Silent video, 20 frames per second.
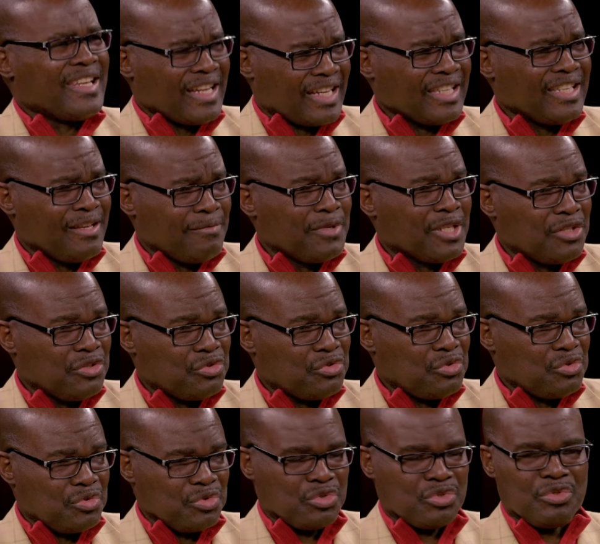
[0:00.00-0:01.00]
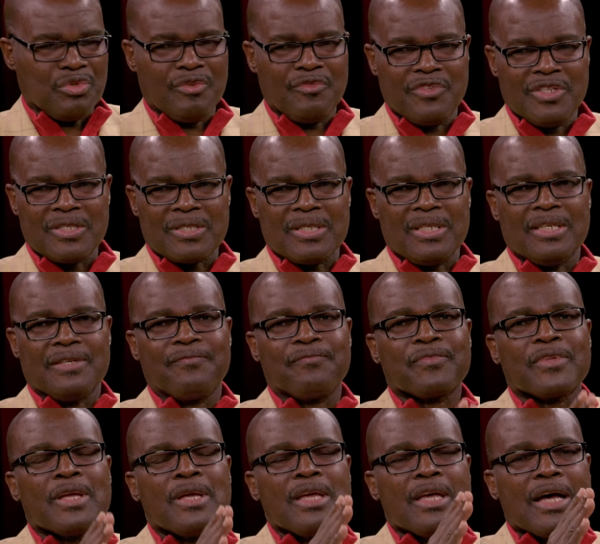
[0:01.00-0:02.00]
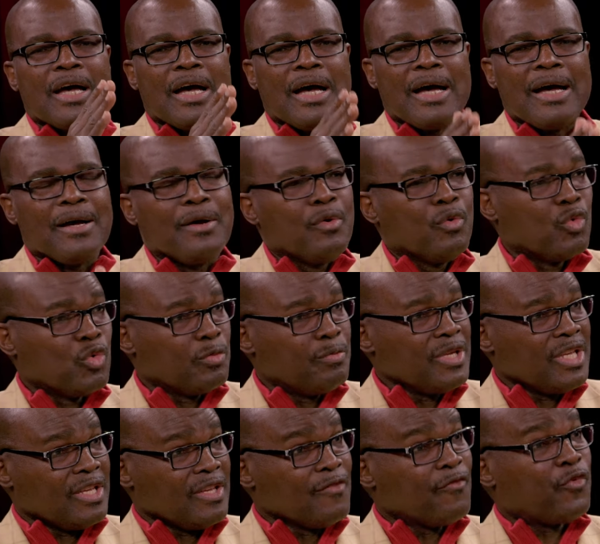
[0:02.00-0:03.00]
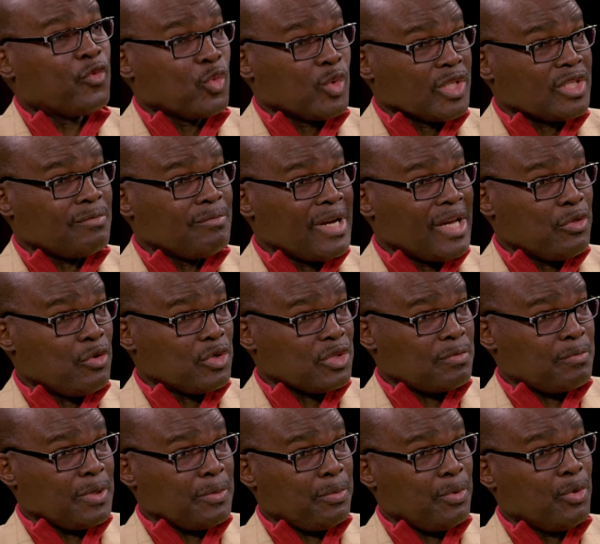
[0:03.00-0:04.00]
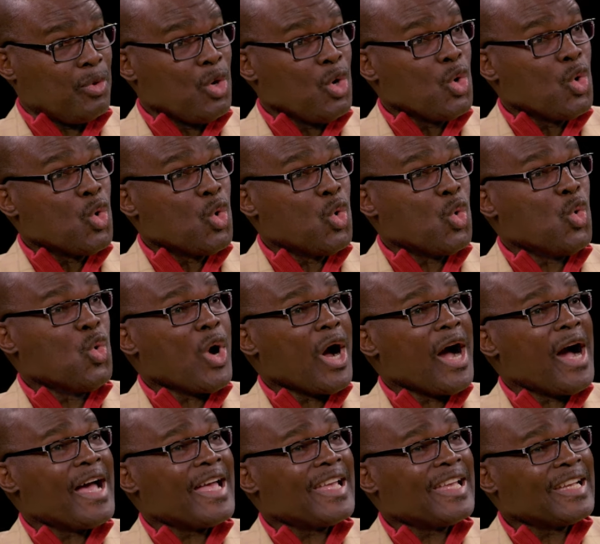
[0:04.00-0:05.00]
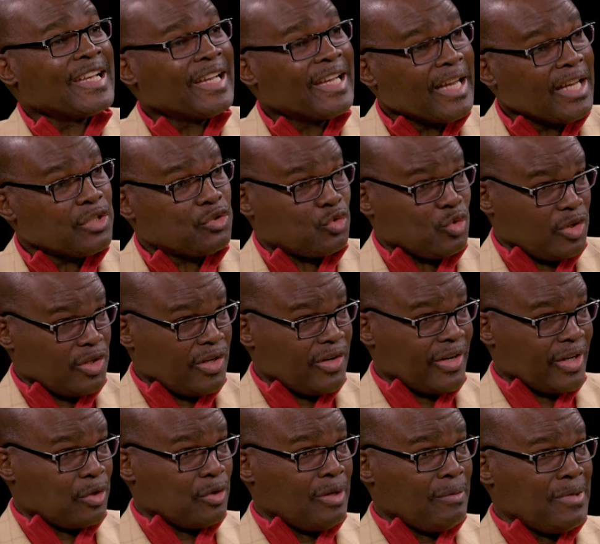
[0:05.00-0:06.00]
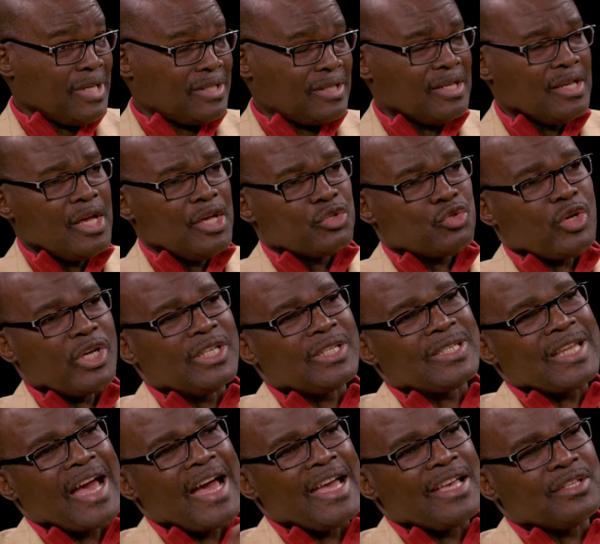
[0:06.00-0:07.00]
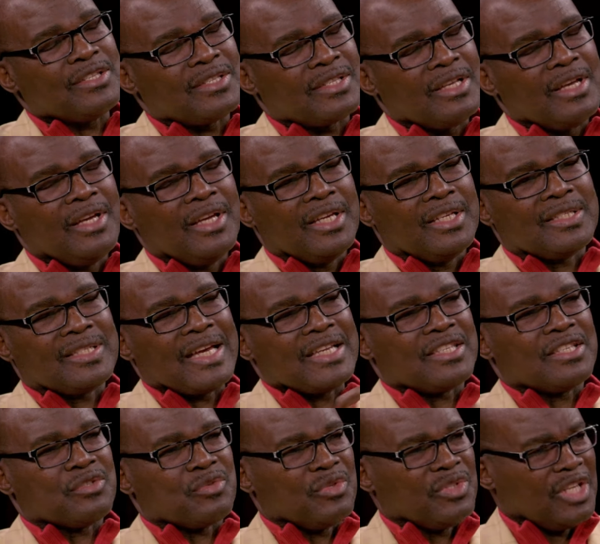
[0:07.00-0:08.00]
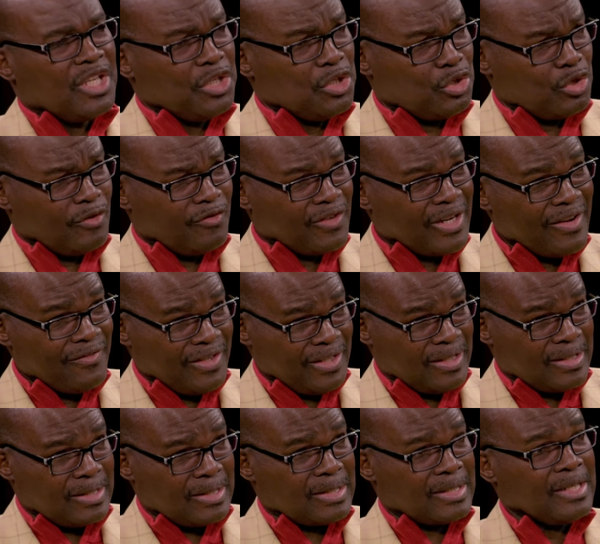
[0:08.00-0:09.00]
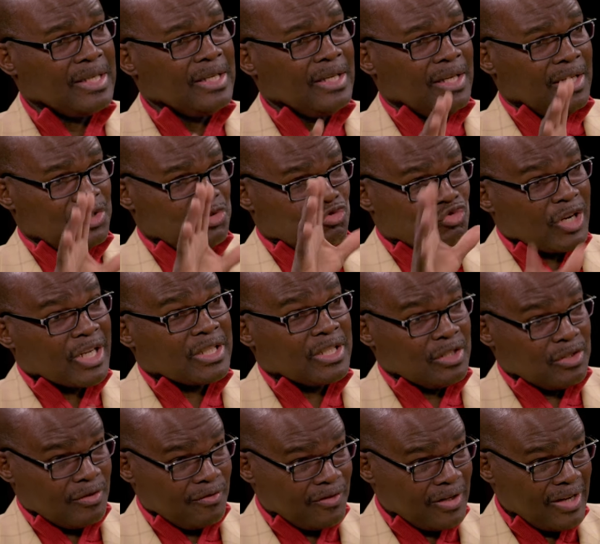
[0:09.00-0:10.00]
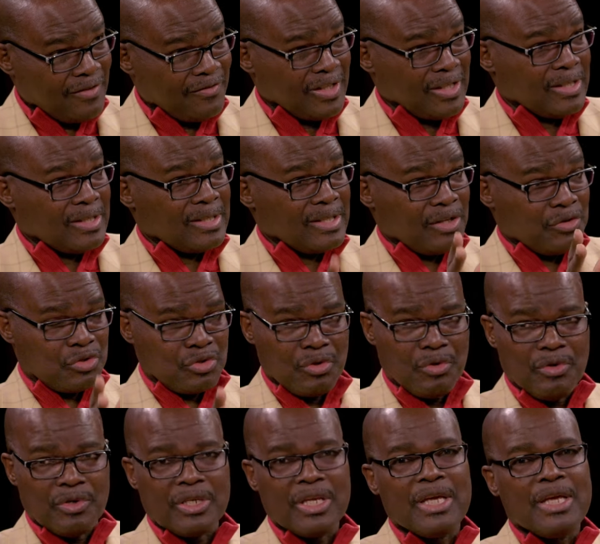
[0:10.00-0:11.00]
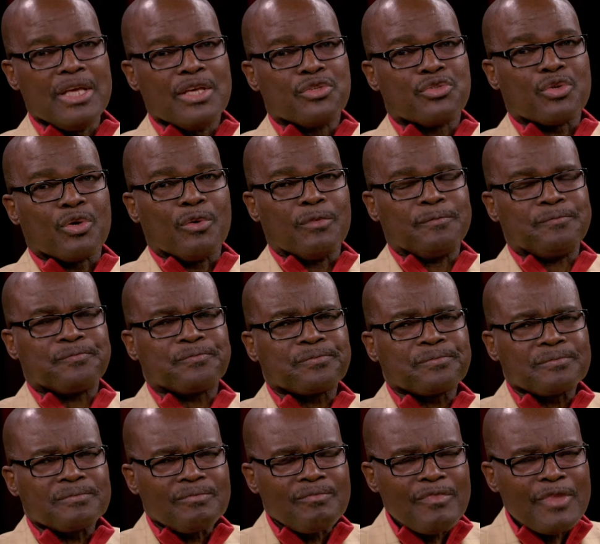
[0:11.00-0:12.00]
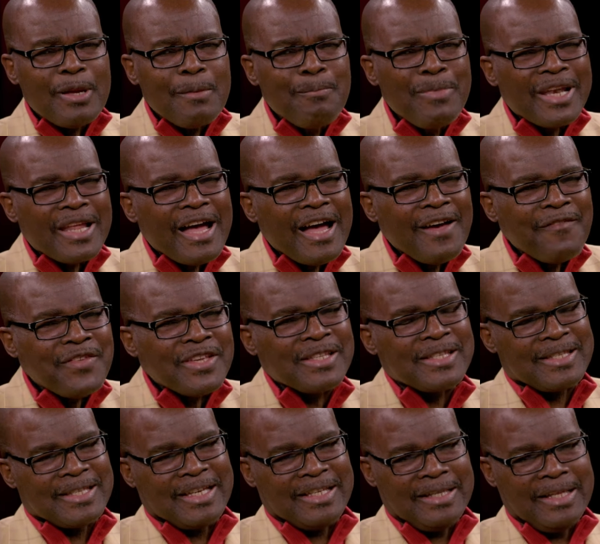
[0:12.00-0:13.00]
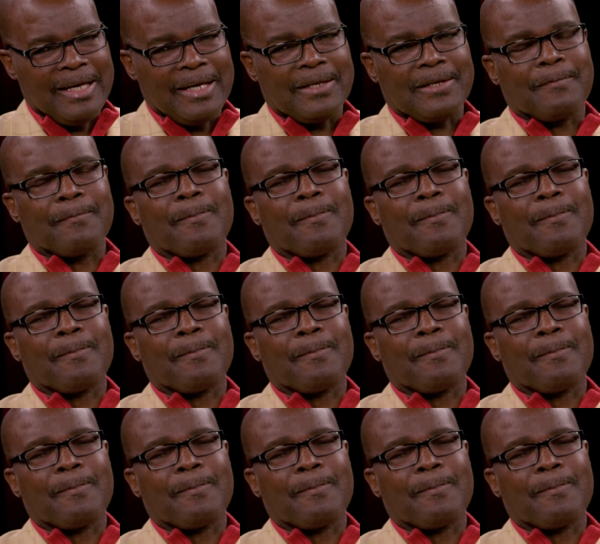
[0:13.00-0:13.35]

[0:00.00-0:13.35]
academic yeah. institution obviously uh, will be influenced by those people who are engaged on a regular basis so it ties it touches on the issue of governance structures of governance and so on so but having said that,